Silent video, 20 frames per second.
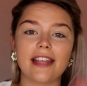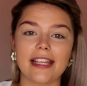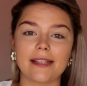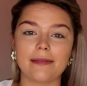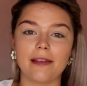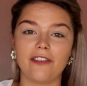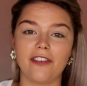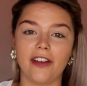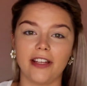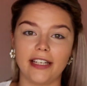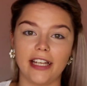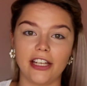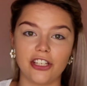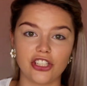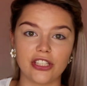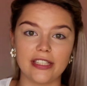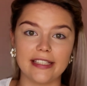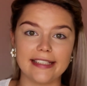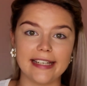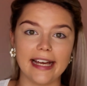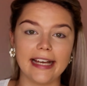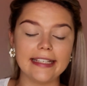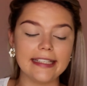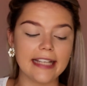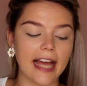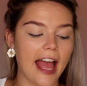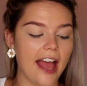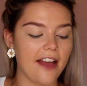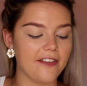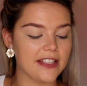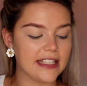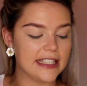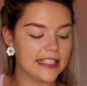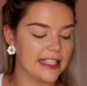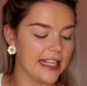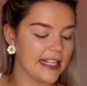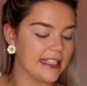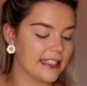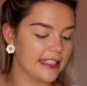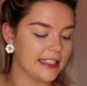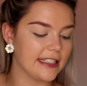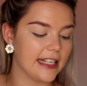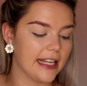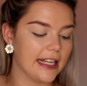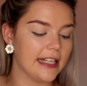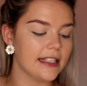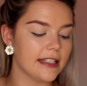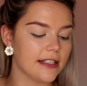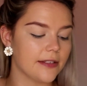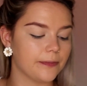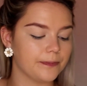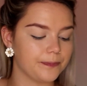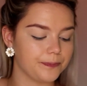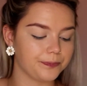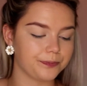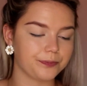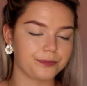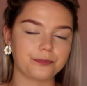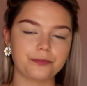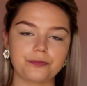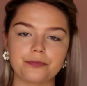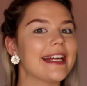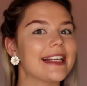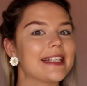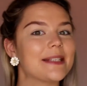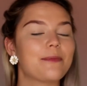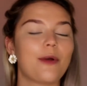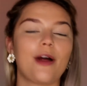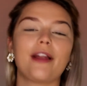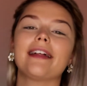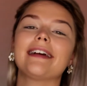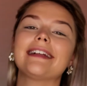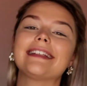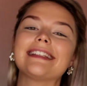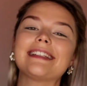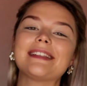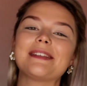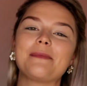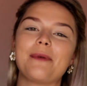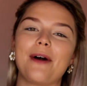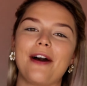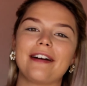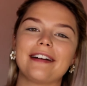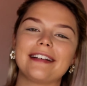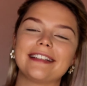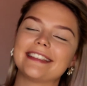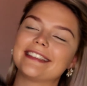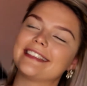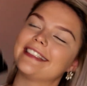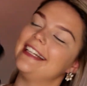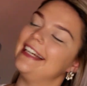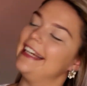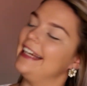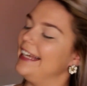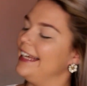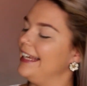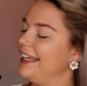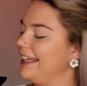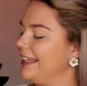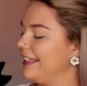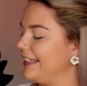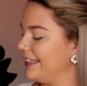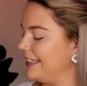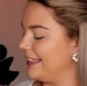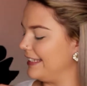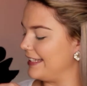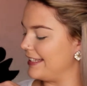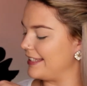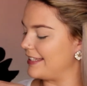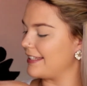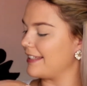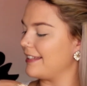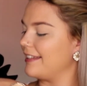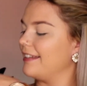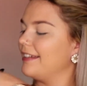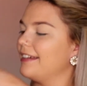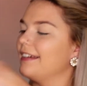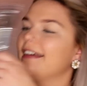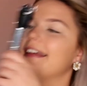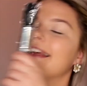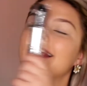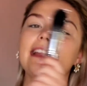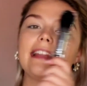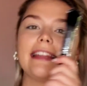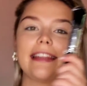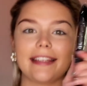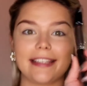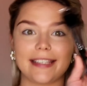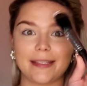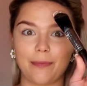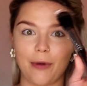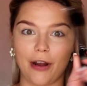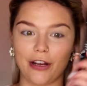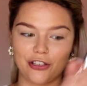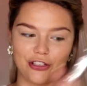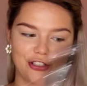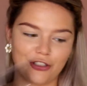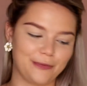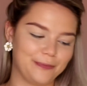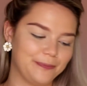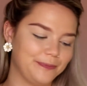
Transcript: my foundation done. I haven't set it yet. Next product in the box is this brush.